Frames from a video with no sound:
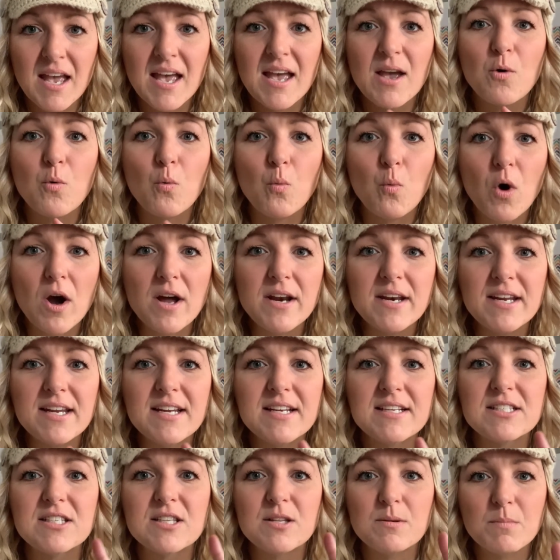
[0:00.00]
What
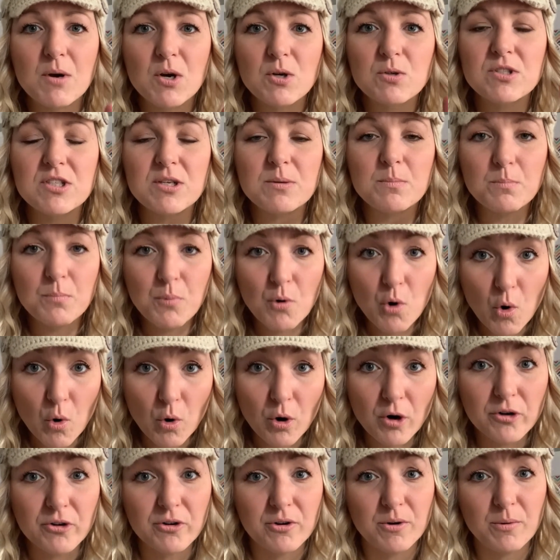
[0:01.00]
is the most
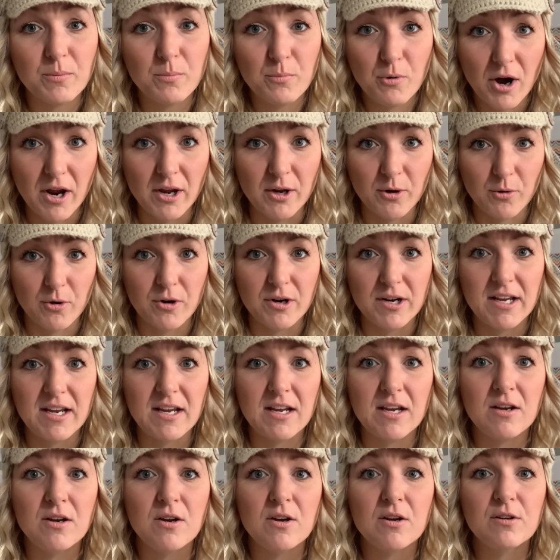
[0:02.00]
important
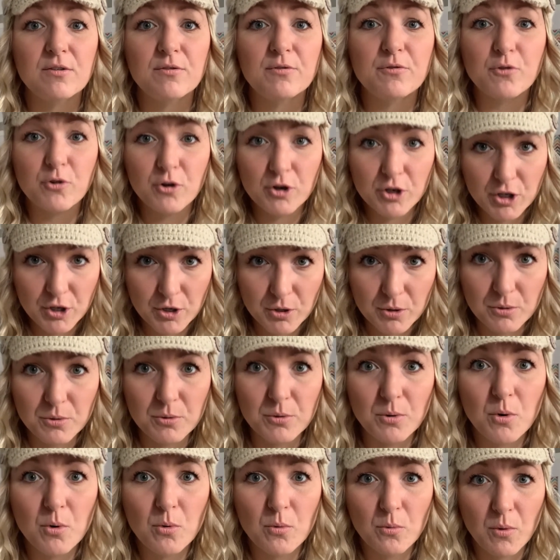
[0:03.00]
priority for
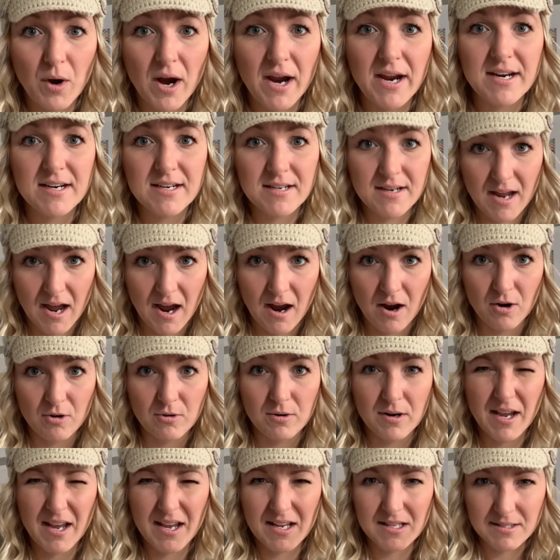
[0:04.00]
you right now?
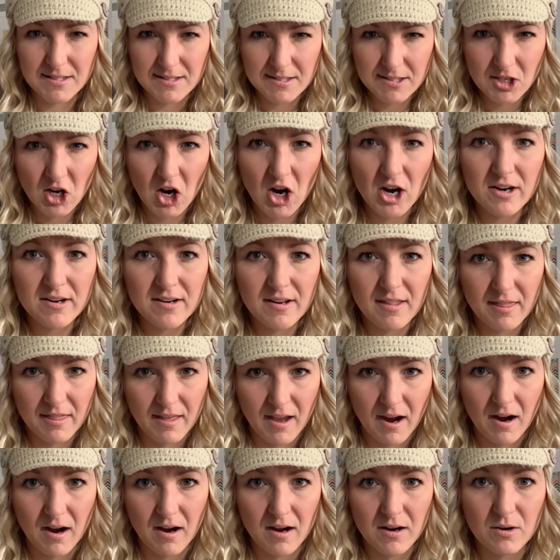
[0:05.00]
And start
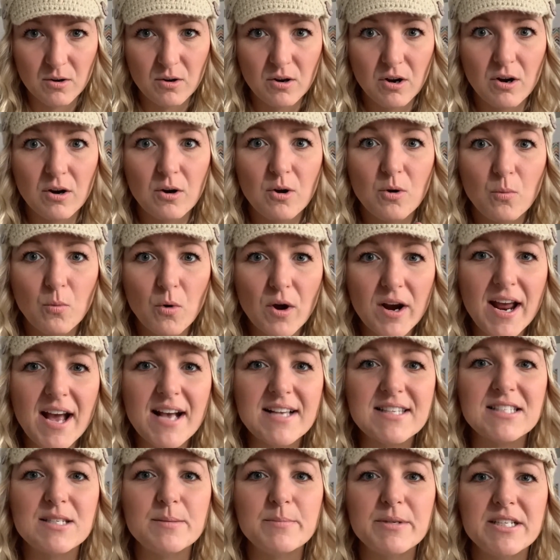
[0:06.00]
there. What
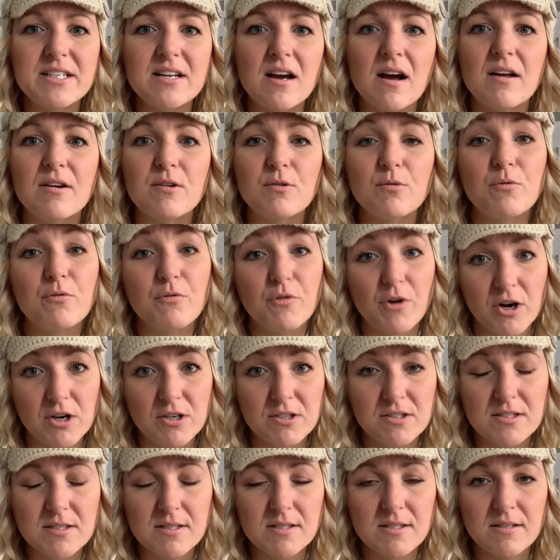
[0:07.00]
has to be done
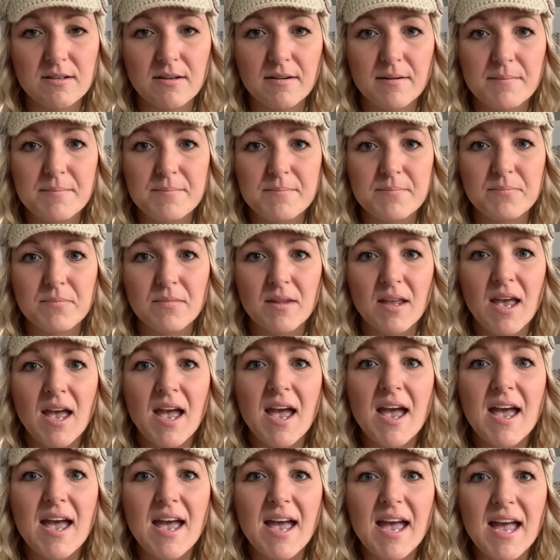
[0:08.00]
first?
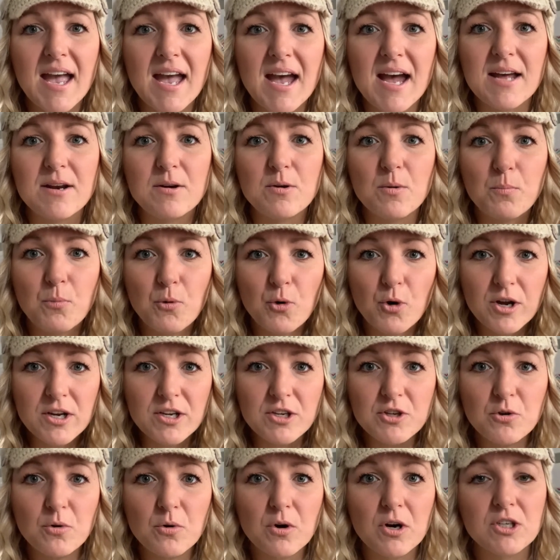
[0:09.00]
And put
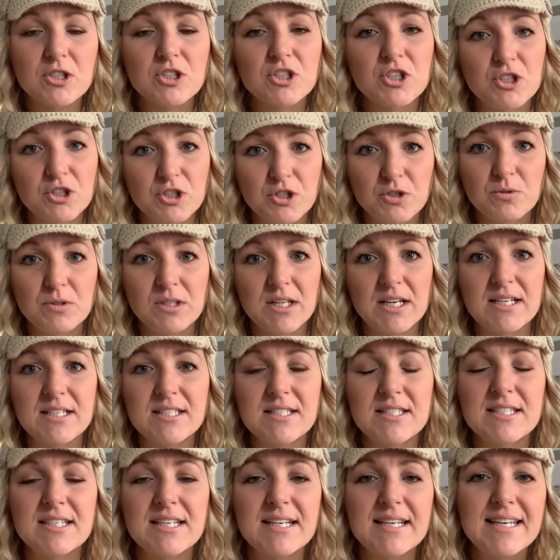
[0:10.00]
your to-do
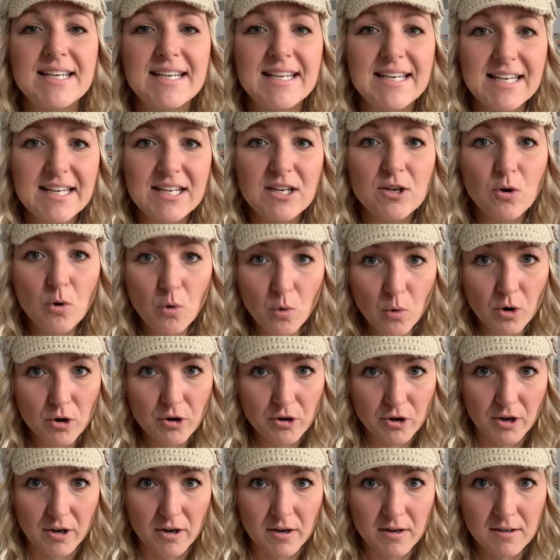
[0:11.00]
list in
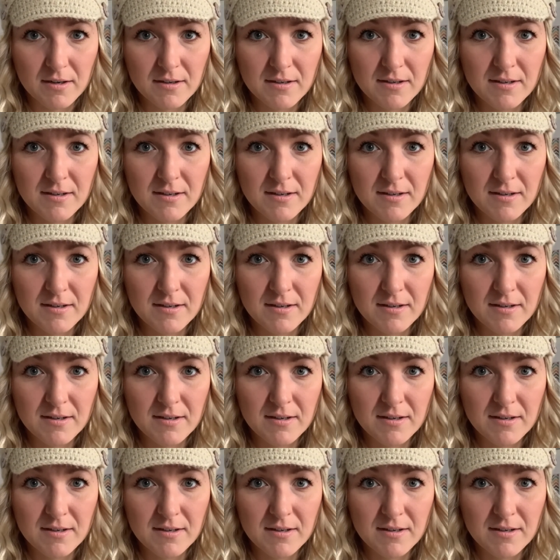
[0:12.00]
order